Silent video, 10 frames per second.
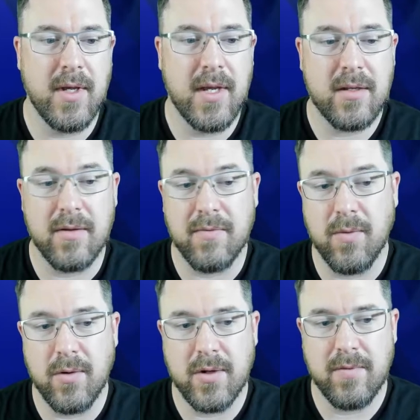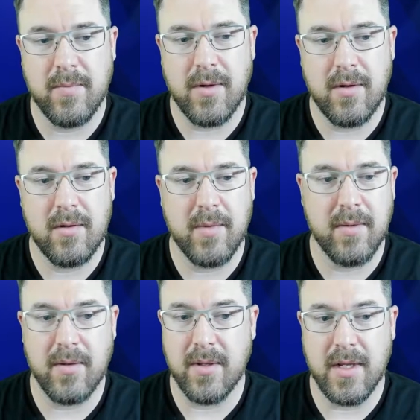can get to the forge from the hall
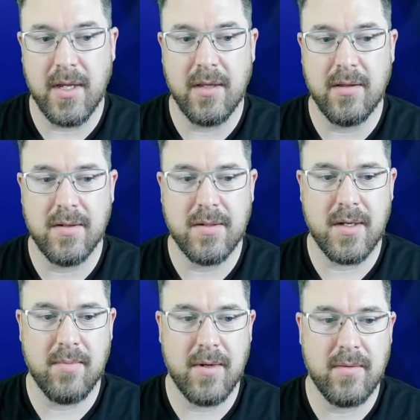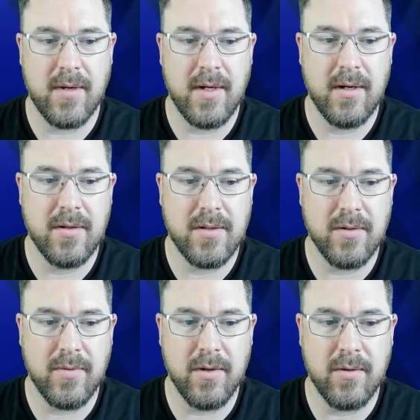by clicking this button right here.
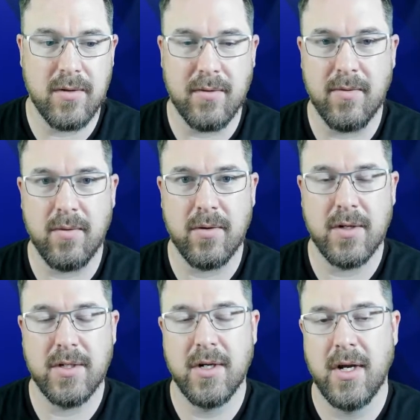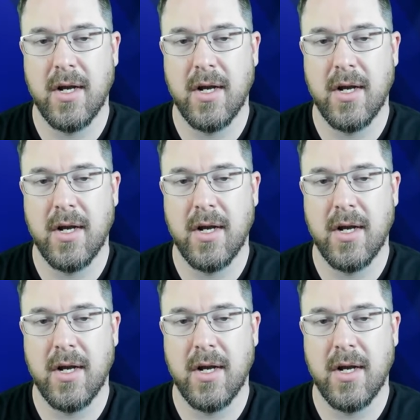So if we go to the forge,